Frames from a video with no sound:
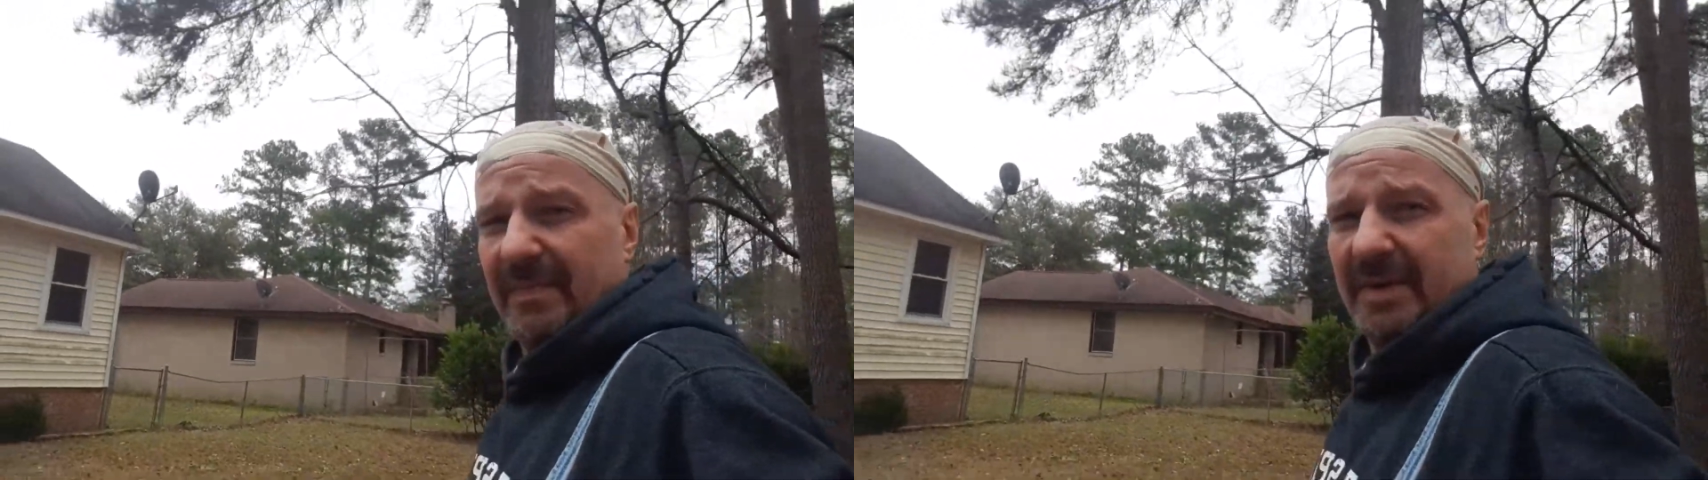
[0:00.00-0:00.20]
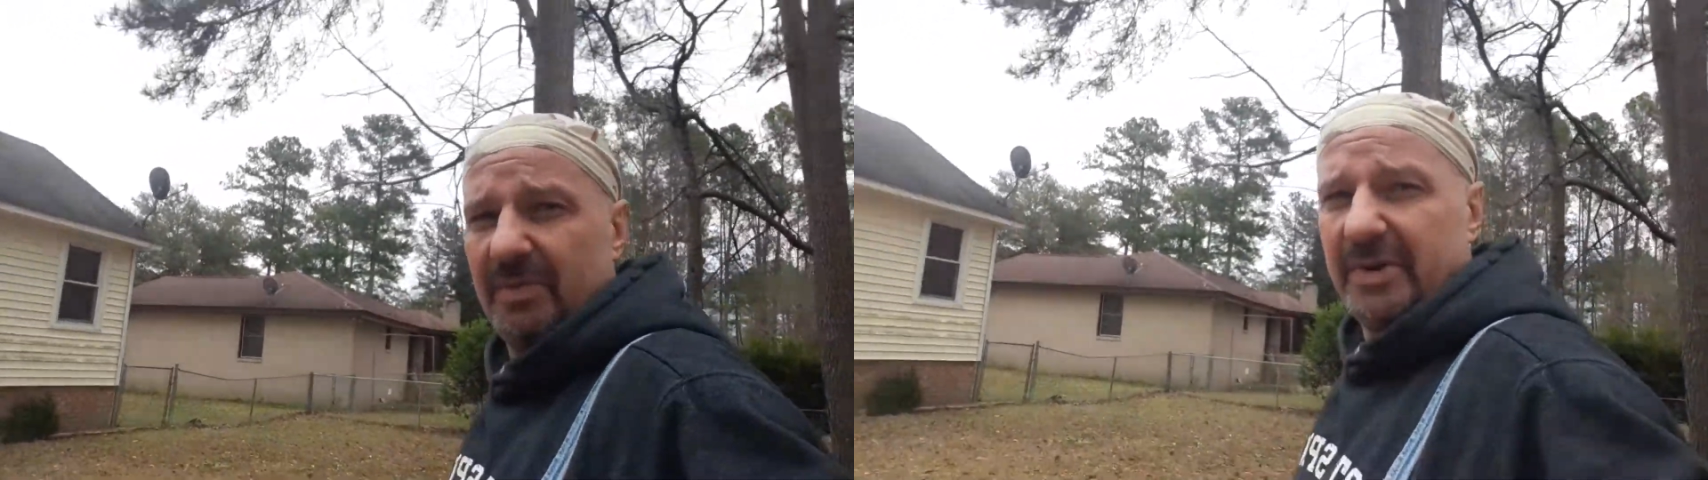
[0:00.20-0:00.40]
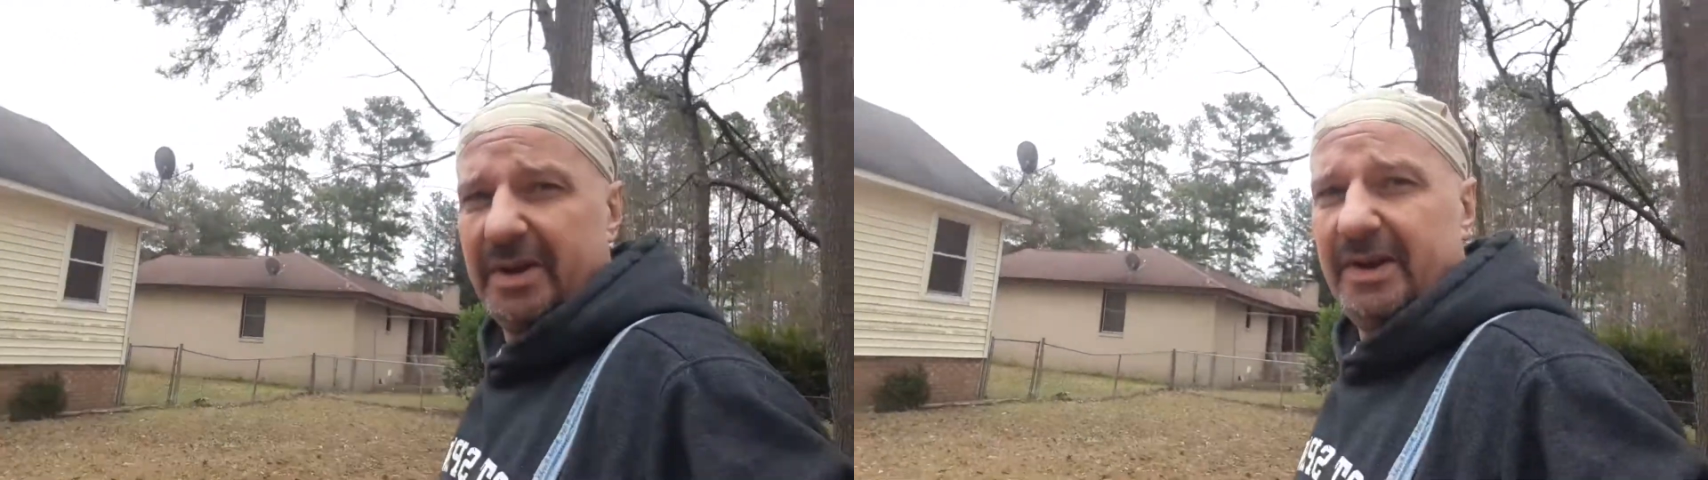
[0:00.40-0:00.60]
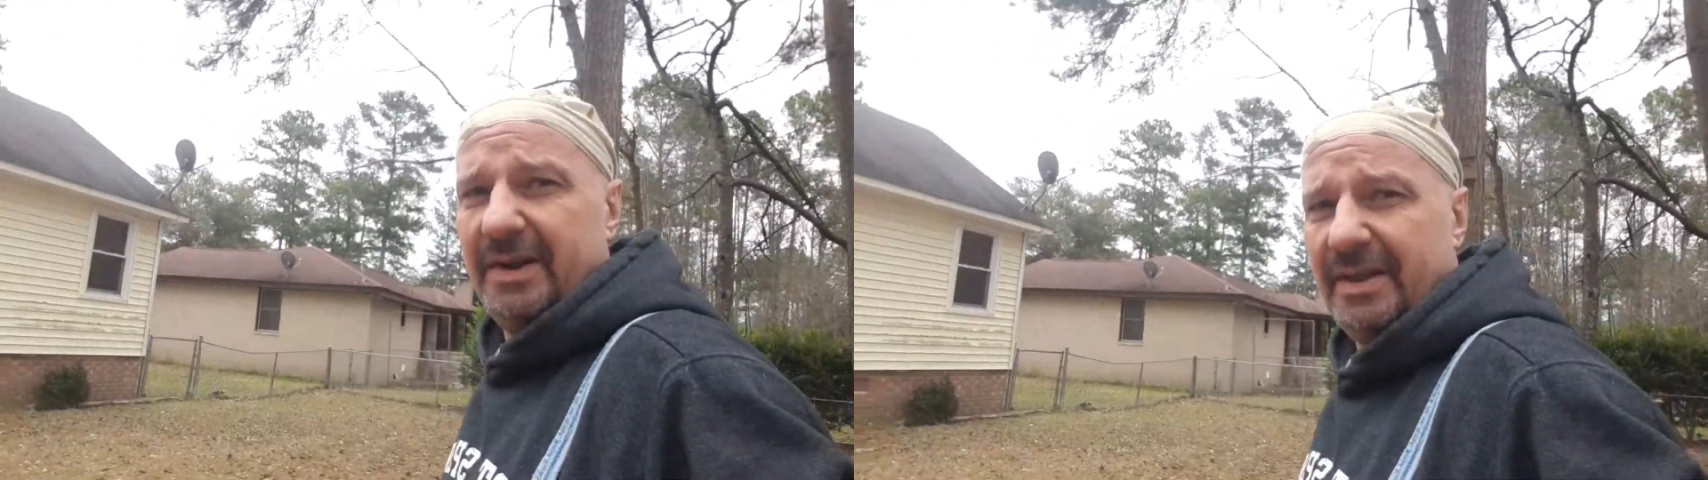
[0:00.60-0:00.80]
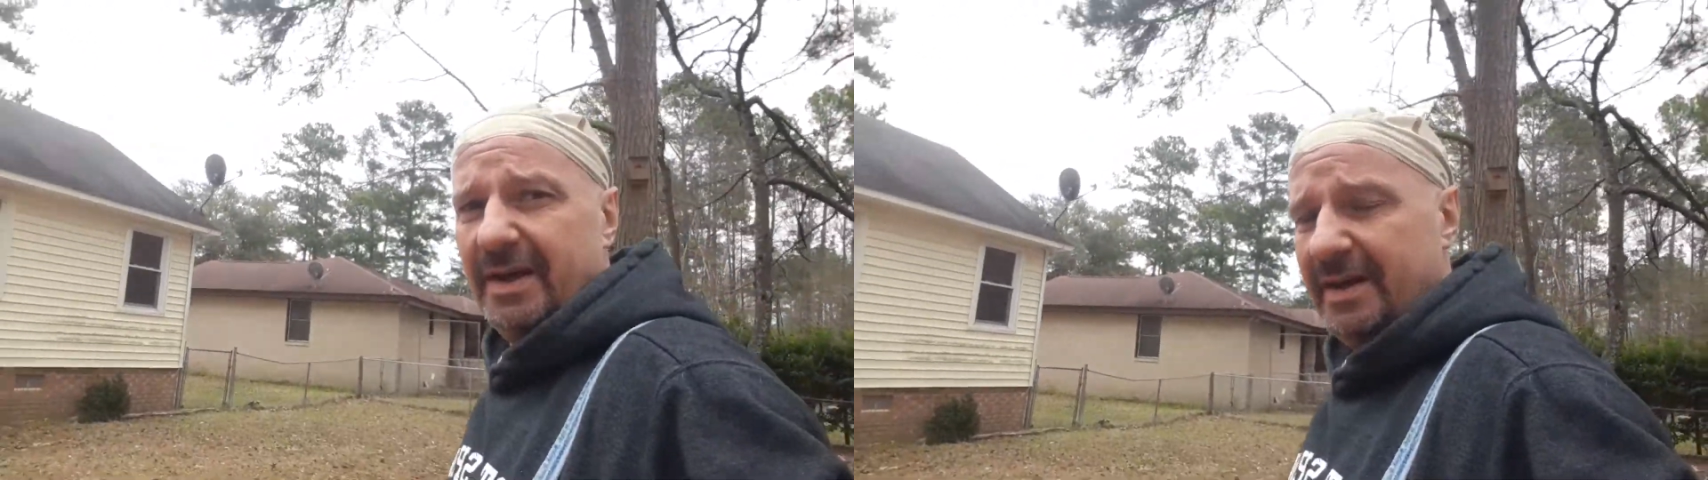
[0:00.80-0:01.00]
And we'll get into
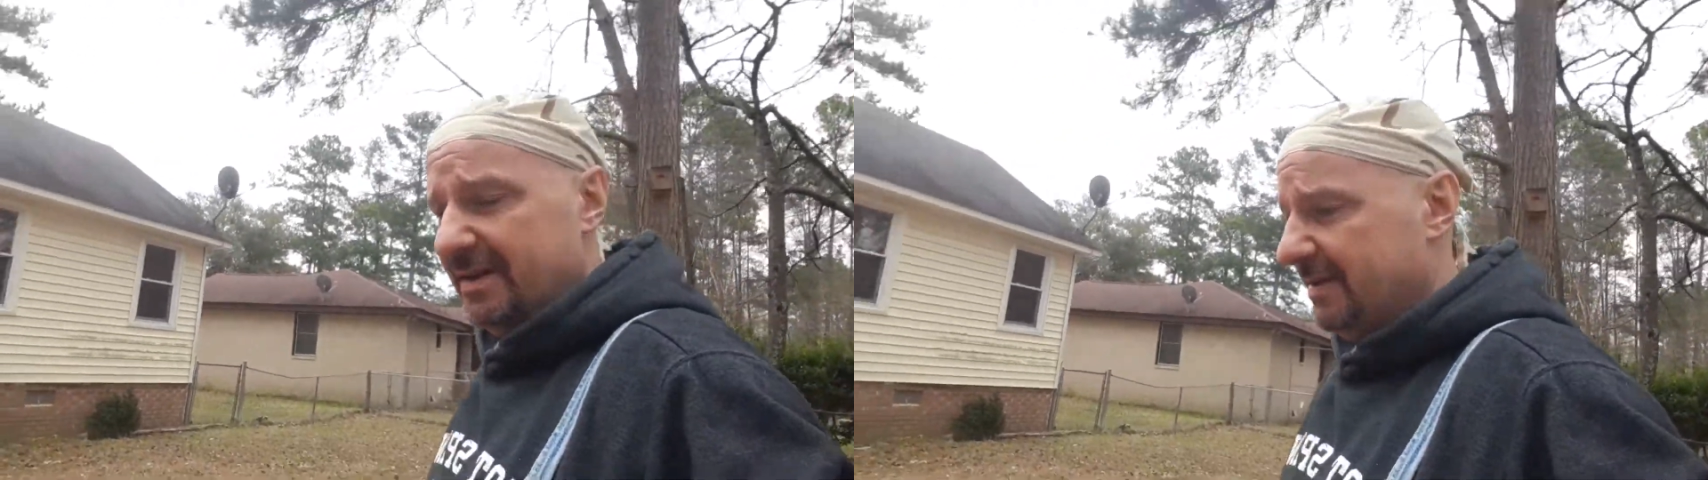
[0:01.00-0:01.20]
that.